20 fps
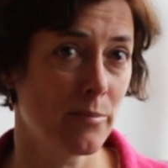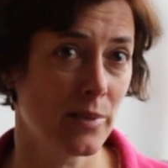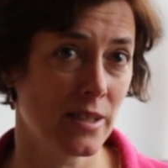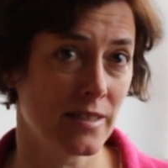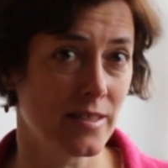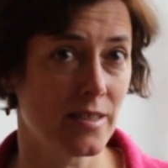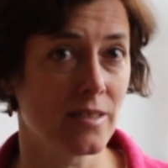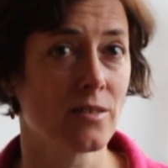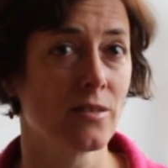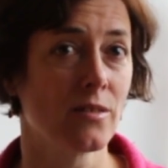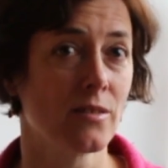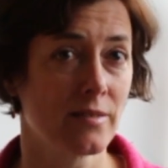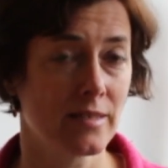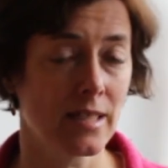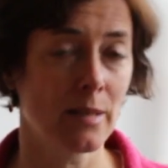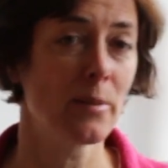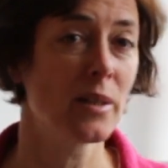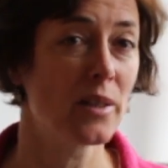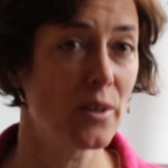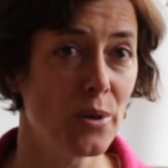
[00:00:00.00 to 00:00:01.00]
political
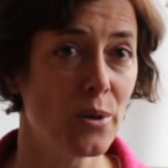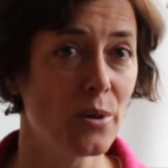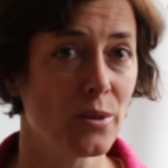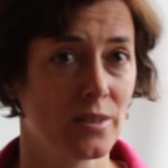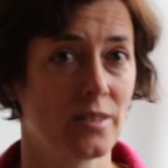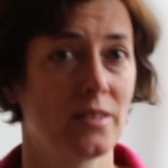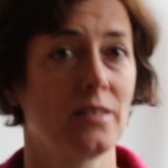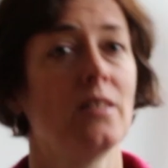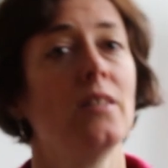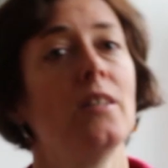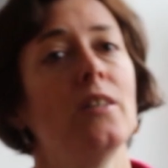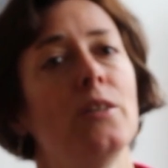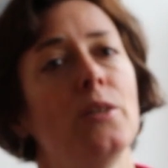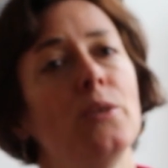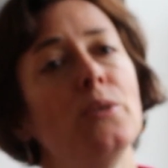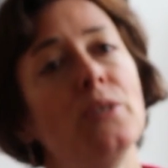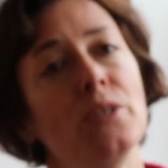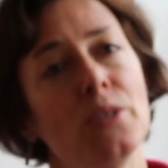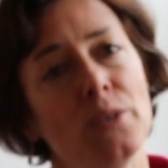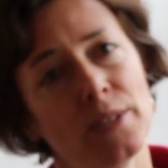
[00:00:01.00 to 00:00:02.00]
demagogues
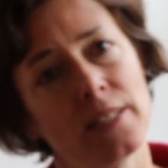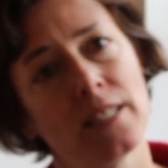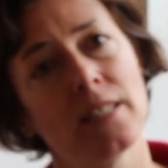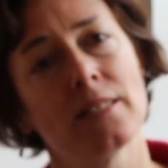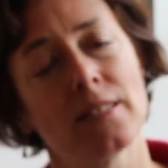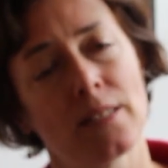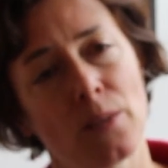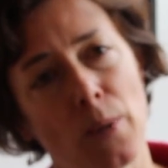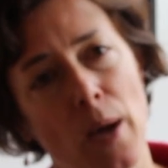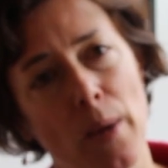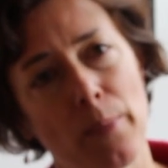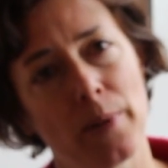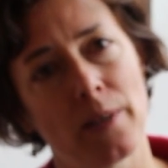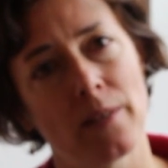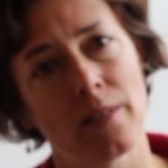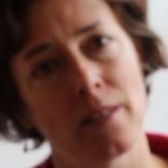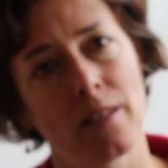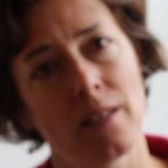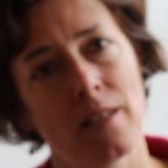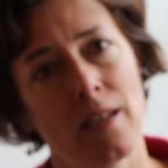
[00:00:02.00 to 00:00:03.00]
who use it as a
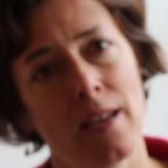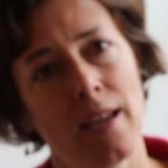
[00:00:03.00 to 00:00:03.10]
weapon.